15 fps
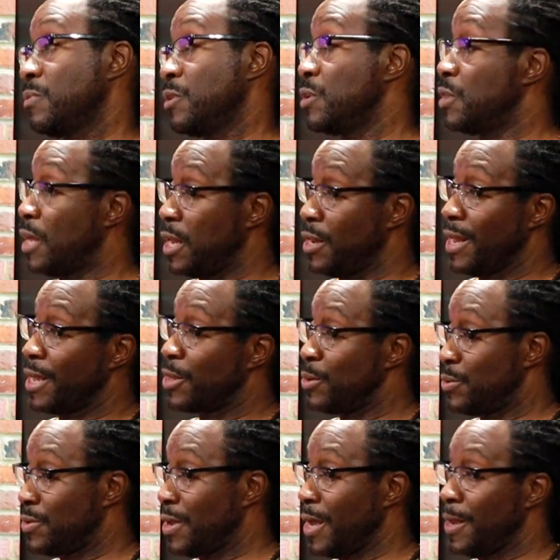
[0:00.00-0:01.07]
And then, like you
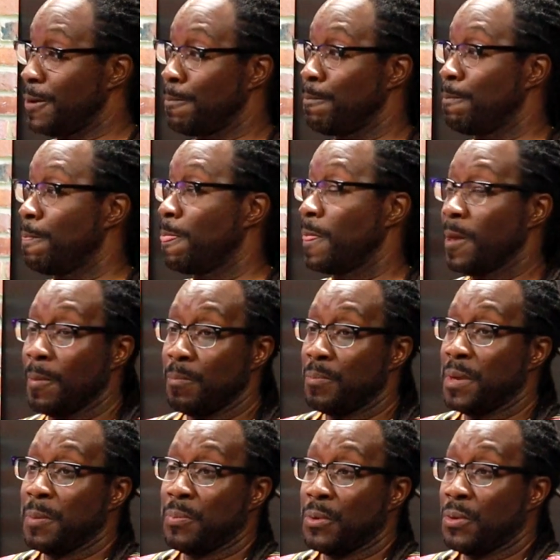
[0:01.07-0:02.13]
said,
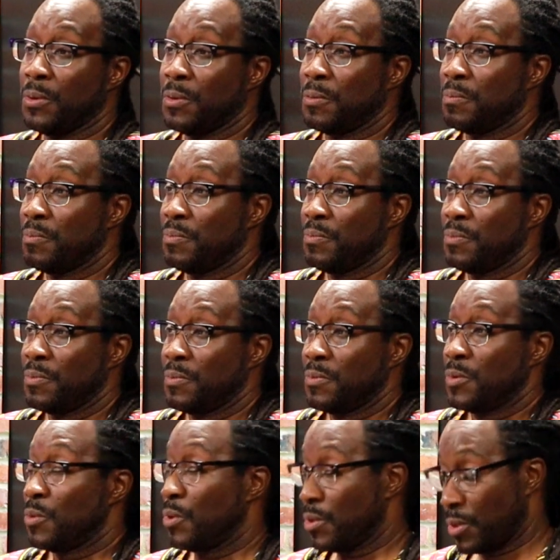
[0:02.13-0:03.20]
people,
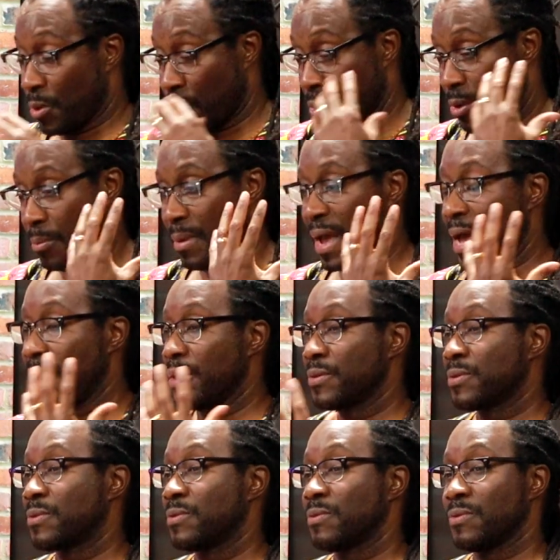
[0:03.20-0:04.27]
well, they wore
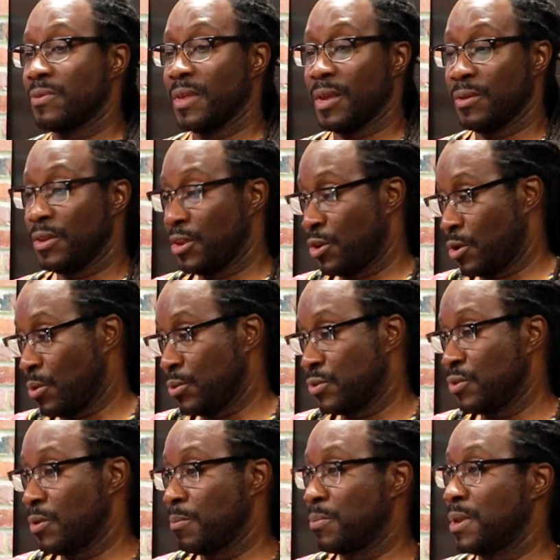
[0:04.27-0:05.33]
masks, they didn't go
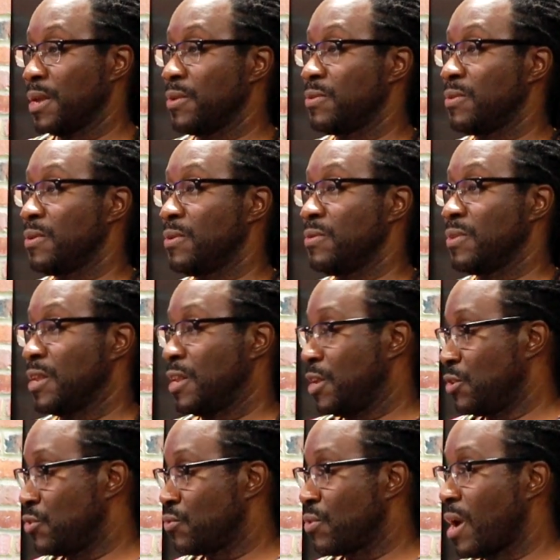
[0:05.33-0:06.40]
certain places, they
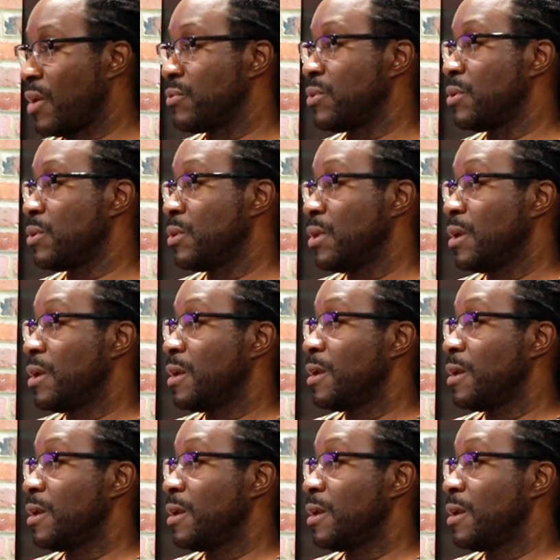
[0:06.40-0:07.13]
didn't travel,